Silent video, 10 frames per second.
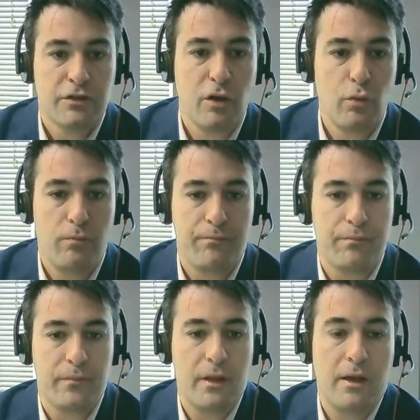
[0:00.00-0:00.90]
So
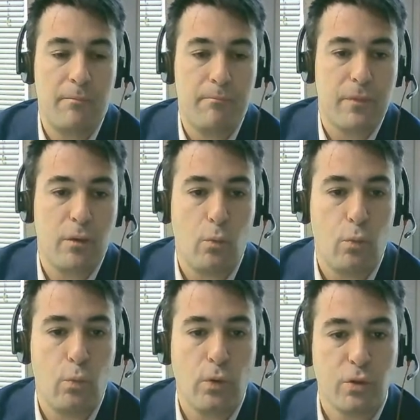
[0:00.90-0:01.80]

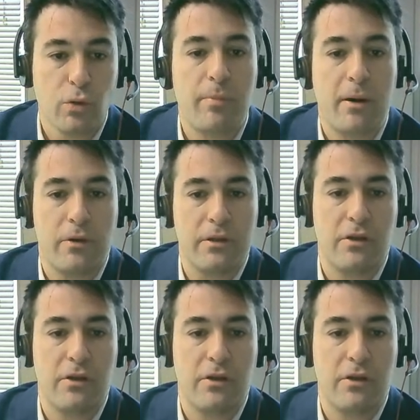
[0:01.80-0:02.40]
we talk about,